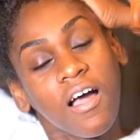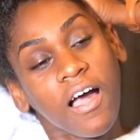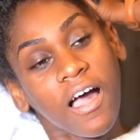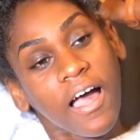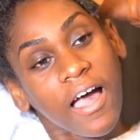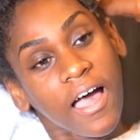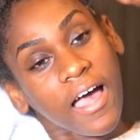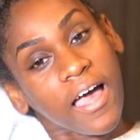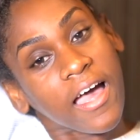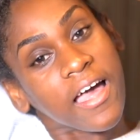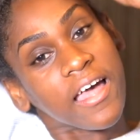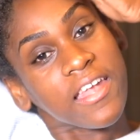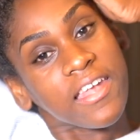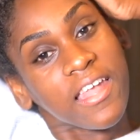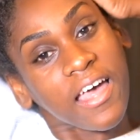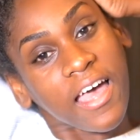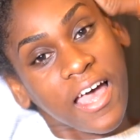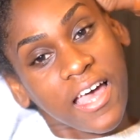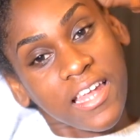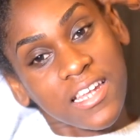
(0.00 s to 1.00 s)
and
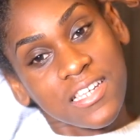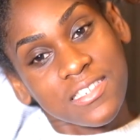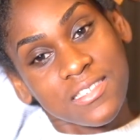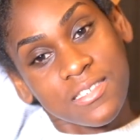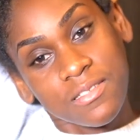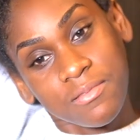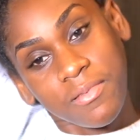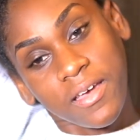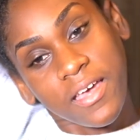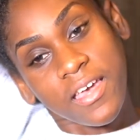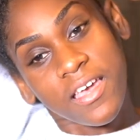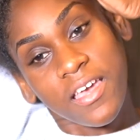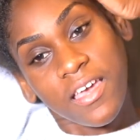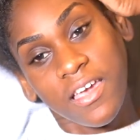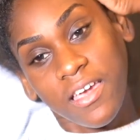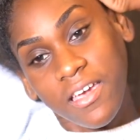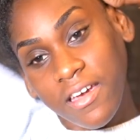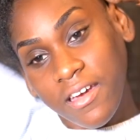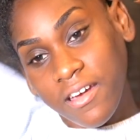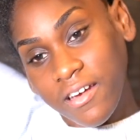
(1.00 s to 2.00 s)
add it to my
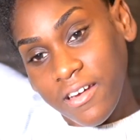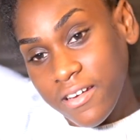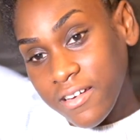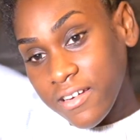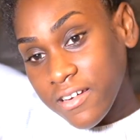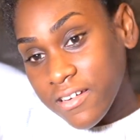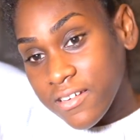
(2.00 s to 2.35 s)
hair.